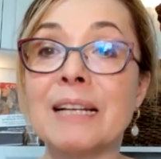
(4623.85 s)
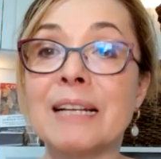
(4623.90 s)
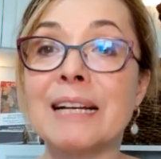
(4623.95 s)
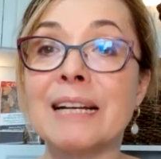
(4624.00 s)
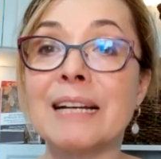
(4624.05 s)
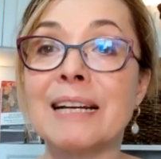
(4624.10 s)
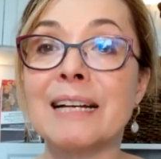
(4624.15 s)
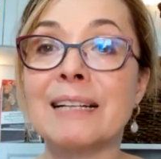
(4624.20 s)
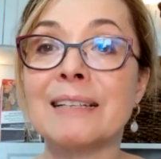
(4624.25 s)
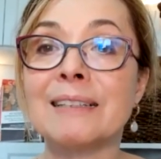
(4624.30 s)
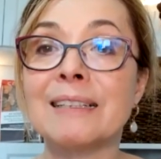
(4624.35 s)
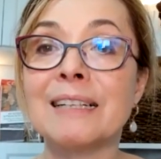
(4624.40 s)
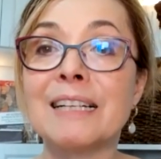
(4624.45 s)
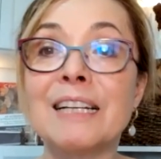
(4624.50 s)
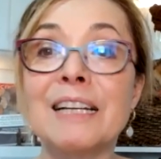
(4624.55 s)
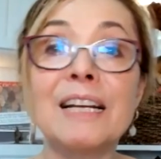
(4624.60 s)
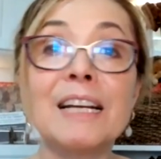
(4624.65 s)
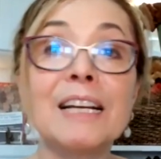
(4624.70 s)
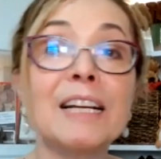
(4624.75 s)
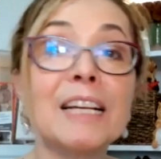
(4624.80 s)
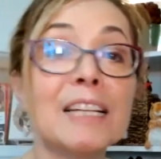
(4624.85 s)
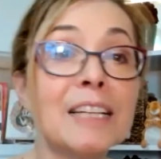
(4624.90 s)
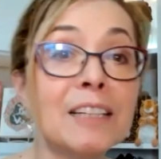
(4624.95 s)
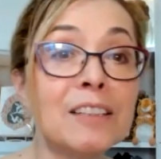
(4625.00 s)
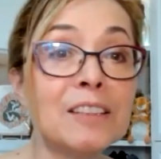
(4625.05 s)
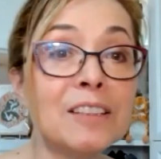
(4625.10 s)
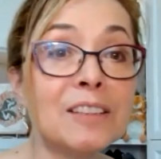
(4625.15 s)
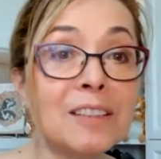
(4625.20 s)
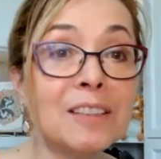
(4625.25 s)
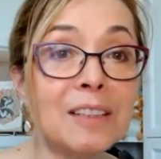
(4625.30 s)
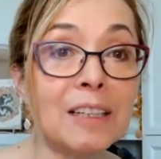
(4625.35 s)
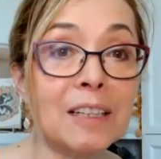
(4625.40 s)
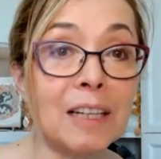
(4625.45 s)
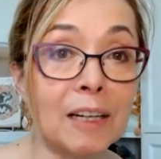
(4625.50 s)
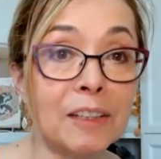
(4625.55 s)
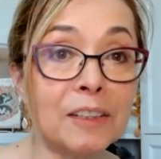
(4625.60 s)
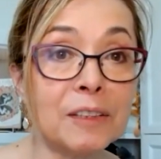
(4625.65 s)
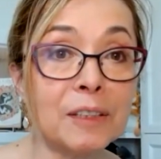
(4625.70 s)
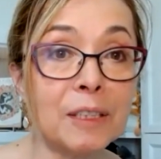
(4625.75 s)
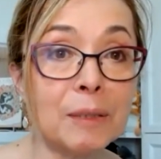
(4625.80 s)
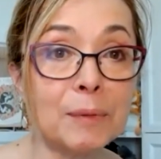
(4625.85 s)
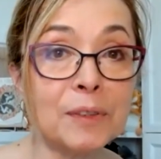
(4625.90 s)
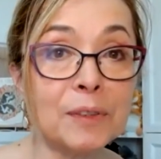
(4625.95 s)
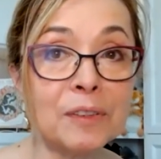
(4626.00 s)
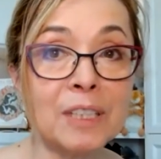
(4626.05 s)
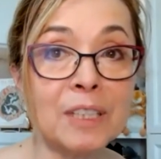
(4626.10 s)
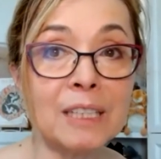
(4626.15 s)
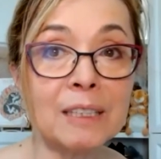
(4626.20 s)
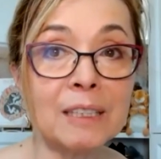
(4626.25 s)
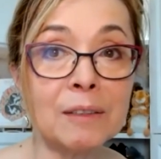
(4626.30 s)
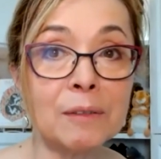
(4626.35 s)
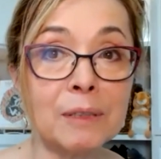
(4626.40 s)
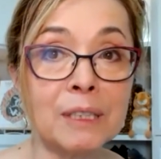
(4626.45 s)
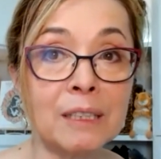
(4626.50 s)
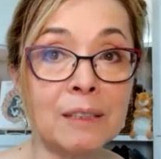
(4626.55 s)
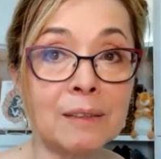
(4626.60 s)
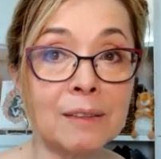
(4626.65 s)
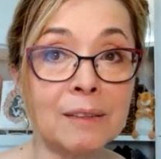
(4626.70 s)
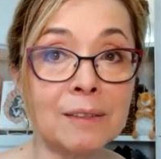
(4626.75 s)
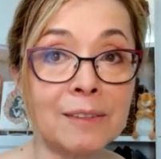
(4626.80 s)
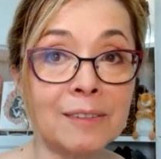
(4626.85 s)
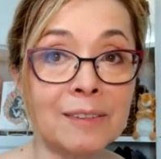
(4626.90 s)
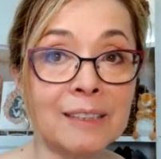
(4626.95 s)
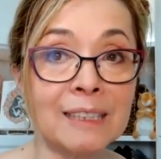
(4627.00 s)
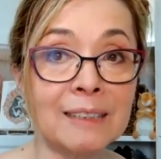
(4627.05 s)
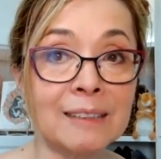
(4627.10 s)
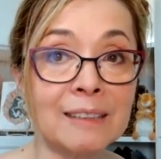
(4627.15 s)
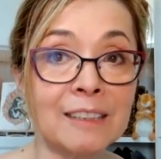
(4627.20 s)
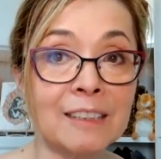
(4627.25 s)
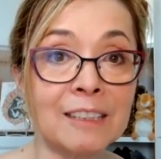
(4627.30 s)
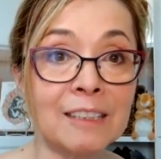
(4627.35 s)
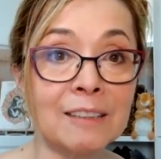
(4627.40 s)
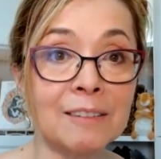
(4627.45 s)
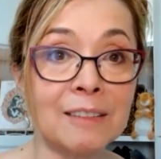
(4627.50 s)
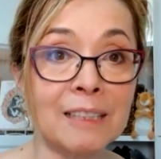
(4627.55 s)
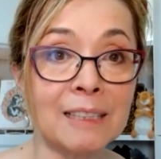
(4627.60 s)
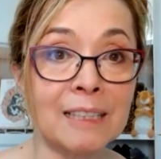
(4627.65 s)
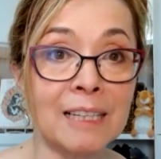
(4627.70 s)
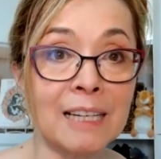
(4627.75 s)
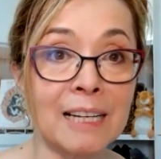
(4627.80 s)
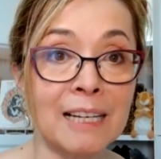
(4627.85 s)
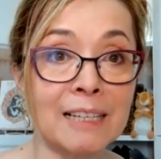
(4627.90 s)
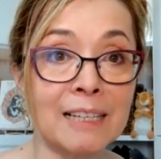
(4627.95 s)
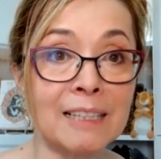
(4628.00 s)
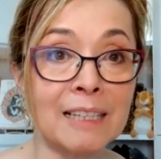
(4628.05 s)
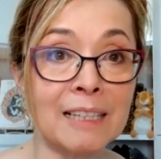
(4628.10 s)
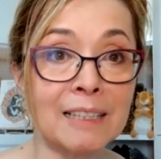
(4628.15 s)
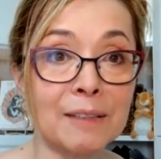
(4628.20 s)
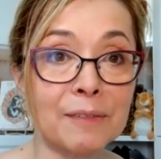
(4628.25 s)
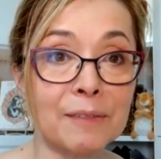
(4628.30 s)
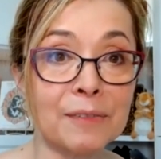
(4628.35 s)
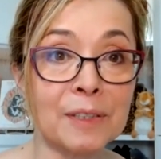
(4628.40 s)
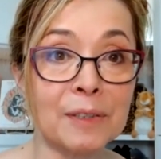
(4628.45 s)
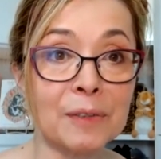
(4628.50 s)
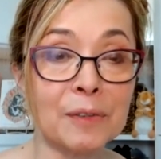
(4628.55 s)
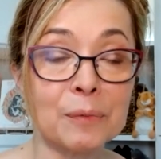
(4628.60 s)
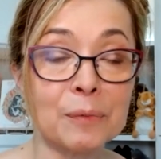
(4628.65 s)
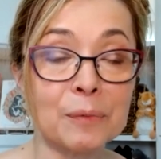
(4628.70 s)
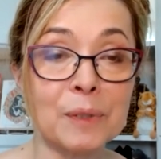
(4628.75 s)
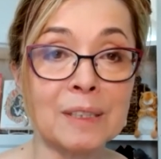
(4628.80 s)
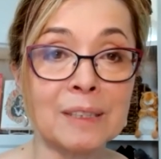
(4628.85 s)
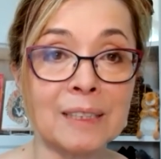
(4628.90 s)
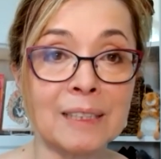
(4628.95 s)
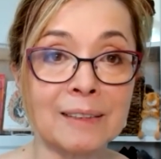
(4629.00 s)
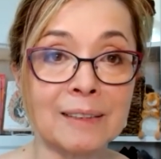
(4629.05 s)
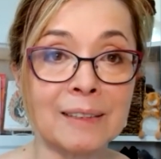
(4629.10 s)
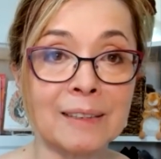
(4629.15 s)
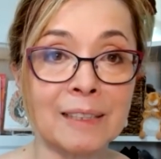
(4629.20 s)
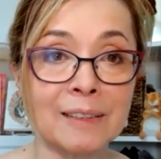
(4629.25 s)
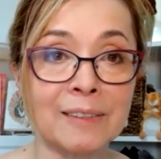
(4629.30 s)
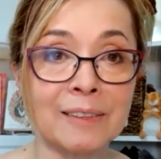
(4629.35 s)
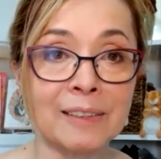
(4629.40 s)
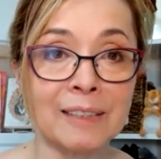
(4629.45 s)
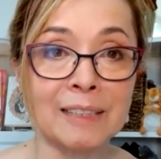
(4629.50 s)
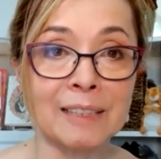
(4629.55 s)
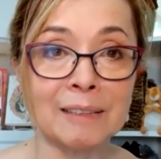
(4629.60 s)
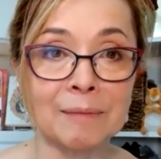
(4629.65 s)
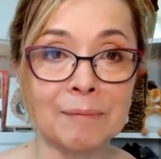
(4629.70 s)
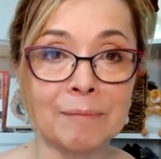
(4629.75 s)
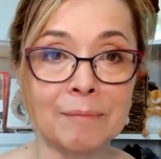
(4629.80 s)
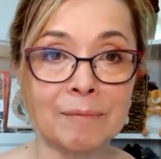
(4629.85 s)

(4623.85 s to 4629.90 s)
And can you, t- are you able to take a quick look see in the Q&A if there's one that that's like